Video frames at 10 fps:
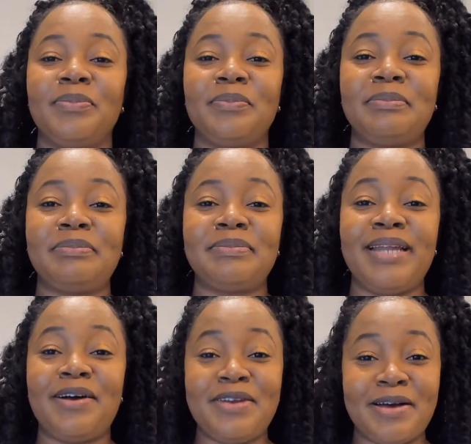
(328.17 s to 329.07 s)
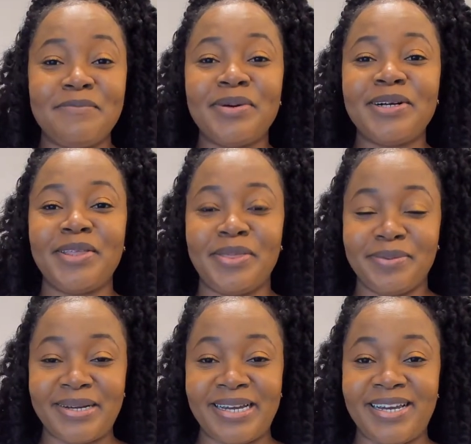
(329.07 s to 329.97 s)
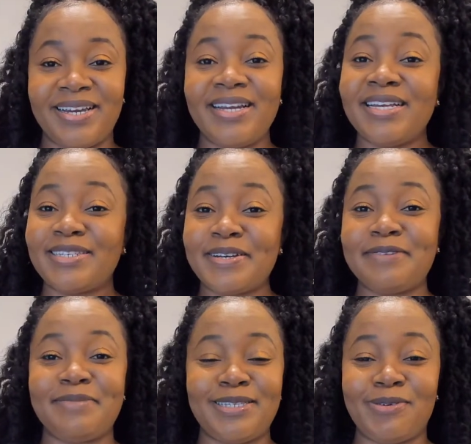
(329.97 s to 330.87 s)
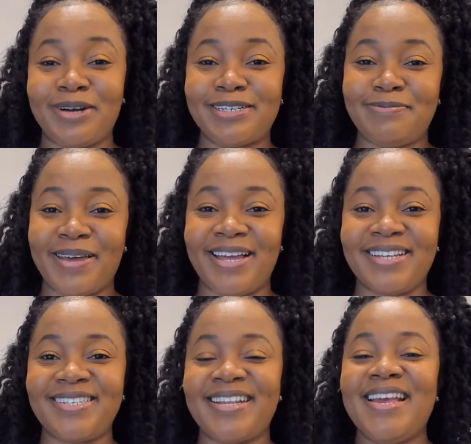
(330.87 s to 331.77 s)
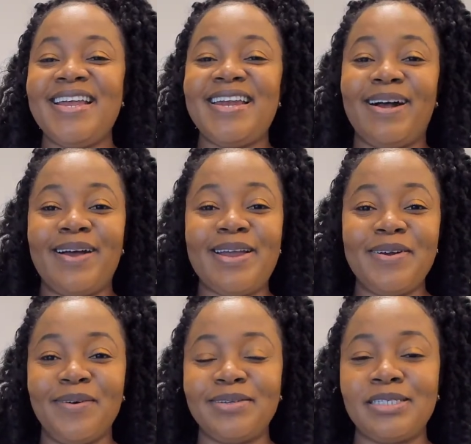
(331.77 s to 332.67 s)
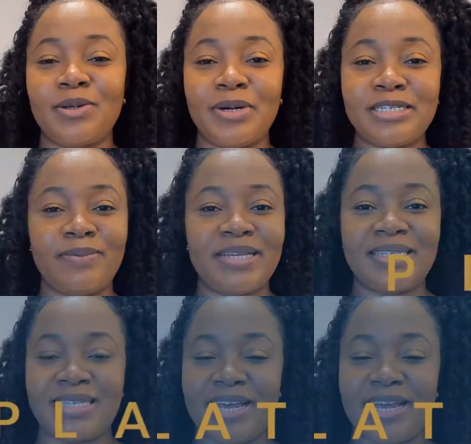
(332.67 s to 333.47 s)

Now, number 3 is going to be Squarespace. Now, I know Squarespace is hit or